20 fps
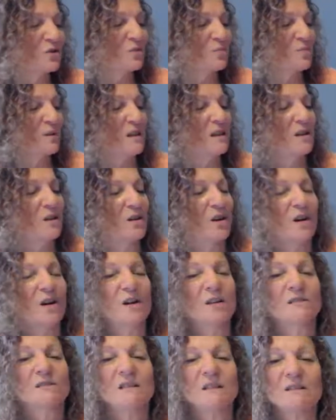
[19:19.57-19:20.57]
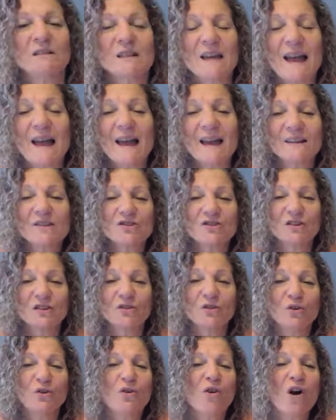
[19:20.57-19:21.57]
being called into action.
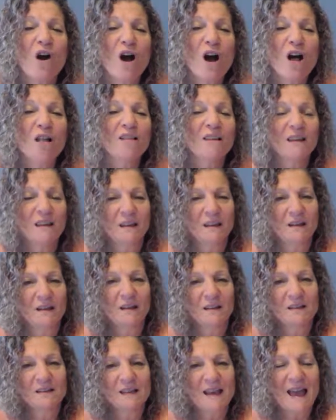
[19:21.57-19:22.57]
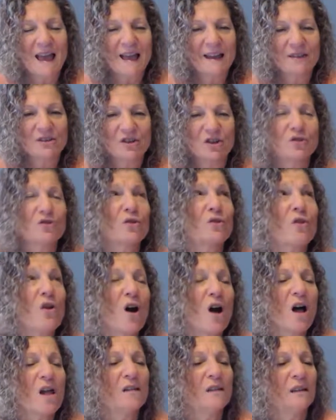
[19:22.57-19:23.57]
You're calling it into action. You're
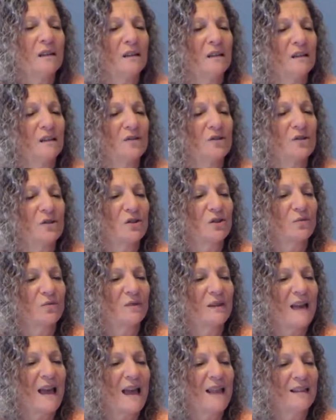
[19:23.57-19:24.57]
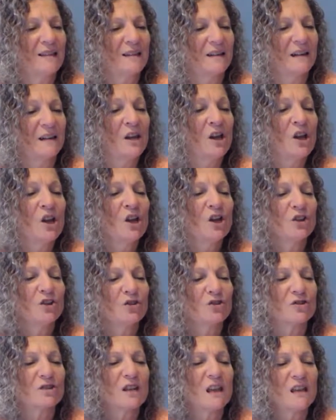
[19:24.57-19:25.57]
calling it into your reality.
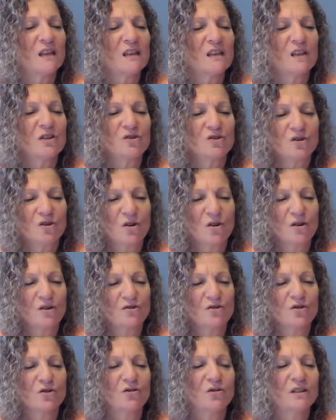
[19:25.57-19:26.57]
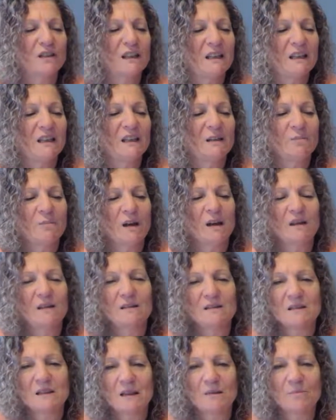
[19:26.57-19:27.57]
You're taking charge. You're leading by
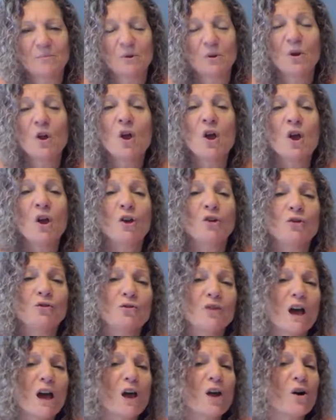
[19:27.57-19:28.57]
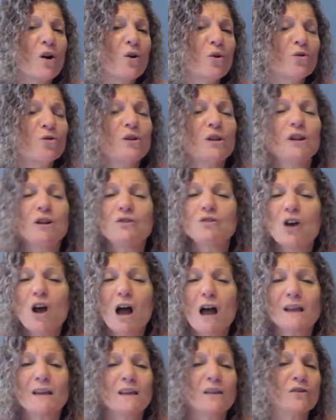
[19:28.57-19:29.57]
example. You're not only
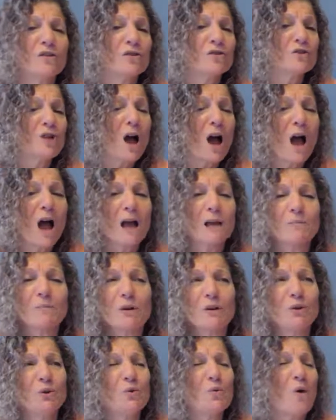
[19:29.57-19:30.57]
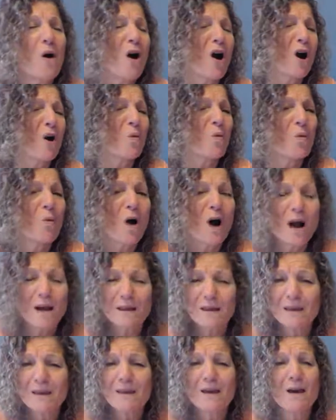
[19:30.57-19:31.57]
talking the talk, but you are
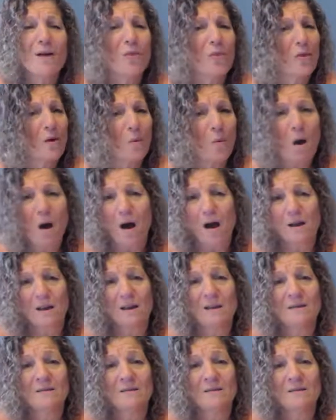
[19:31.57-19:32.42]
walking the walk.